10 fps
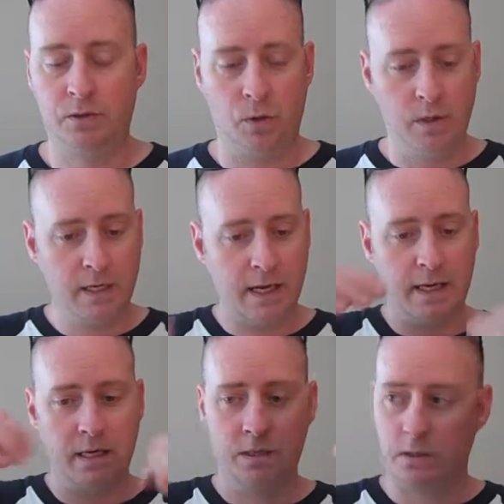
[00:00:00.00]
So he
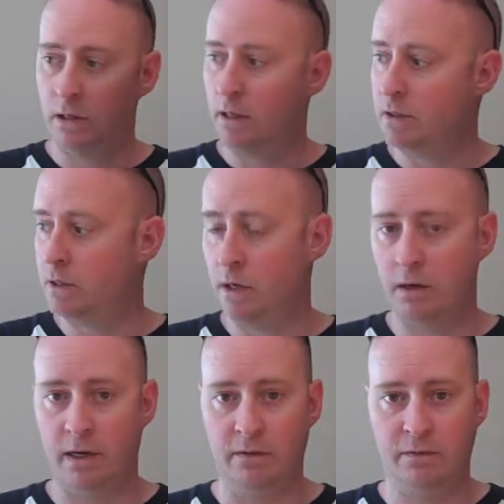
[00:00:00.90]
got his claws cut
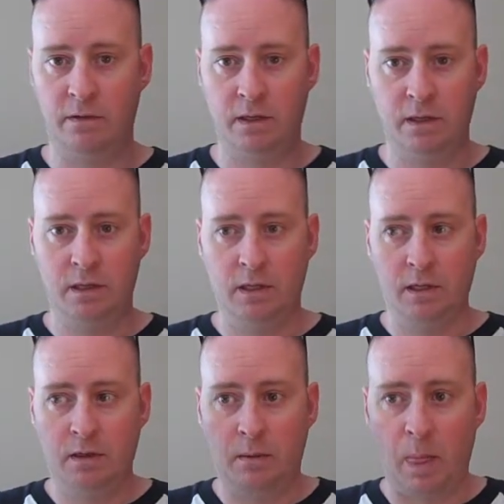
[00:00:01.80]
off
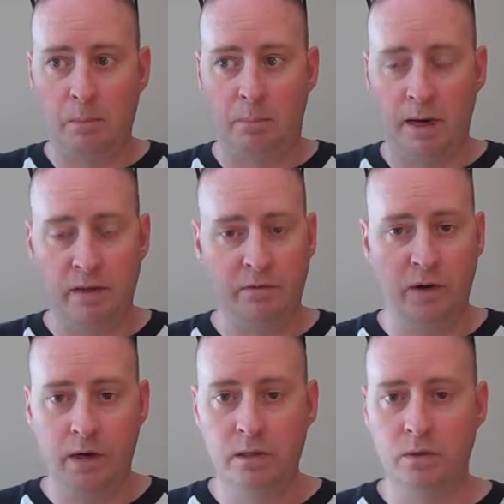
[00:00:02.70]
by the
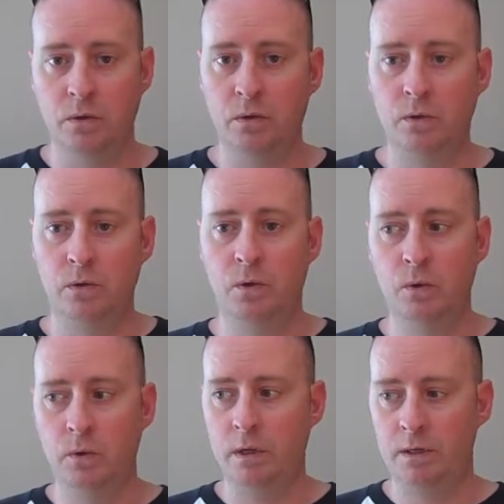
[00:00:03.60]
very dude
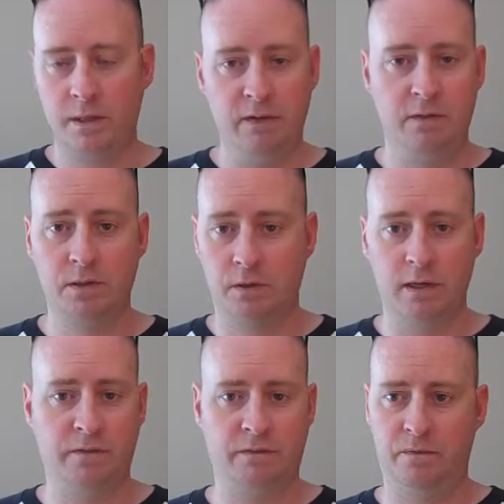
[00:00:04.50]
who he saved his
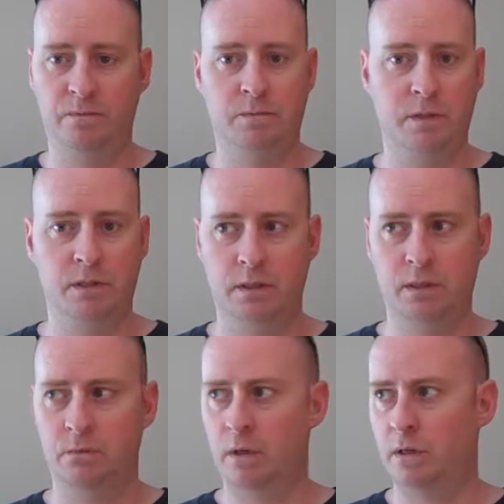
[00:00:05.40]
life
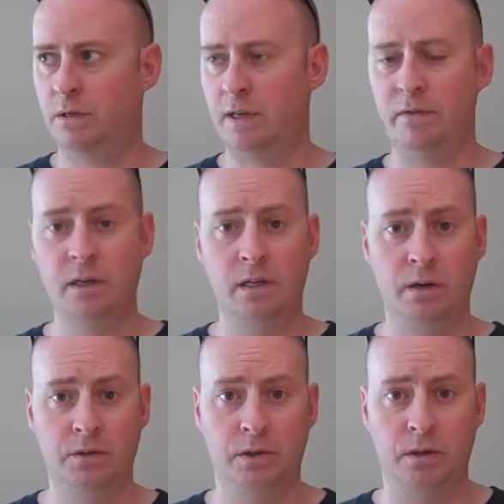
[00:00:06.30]
70
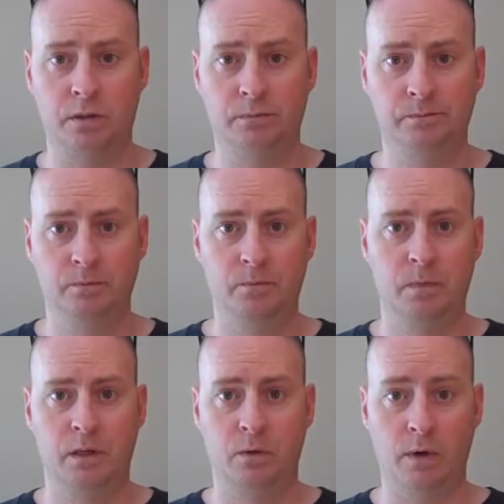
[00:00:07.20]
years ago.
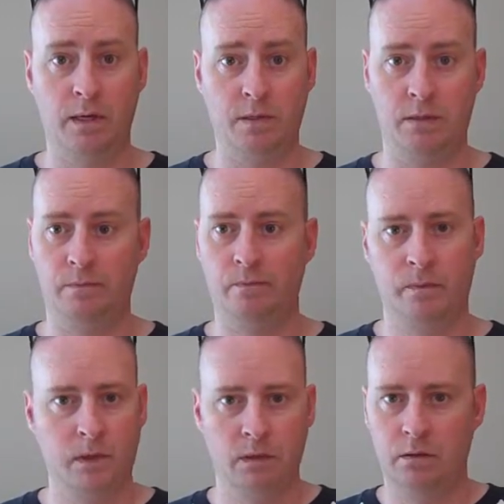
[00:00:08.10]
Crazy.
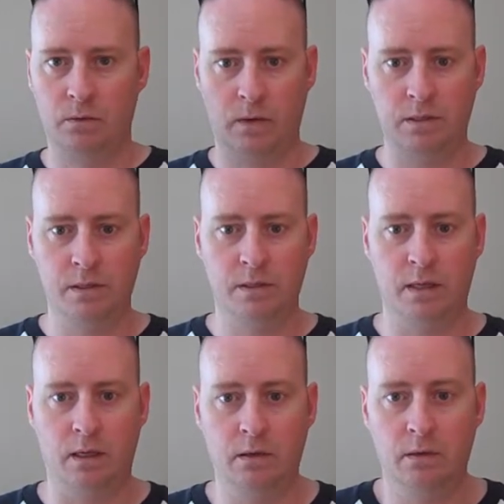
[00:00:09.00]
Crazy as
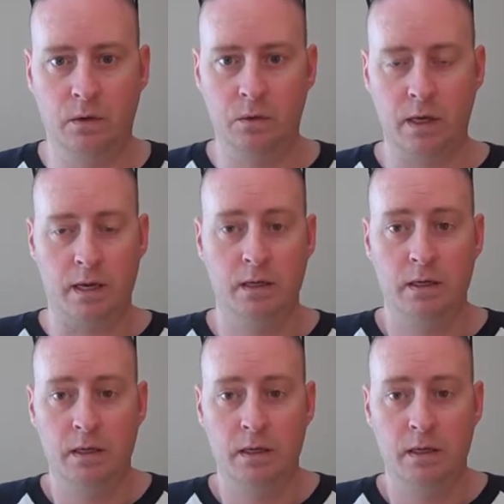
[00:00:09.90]
hell. Okay.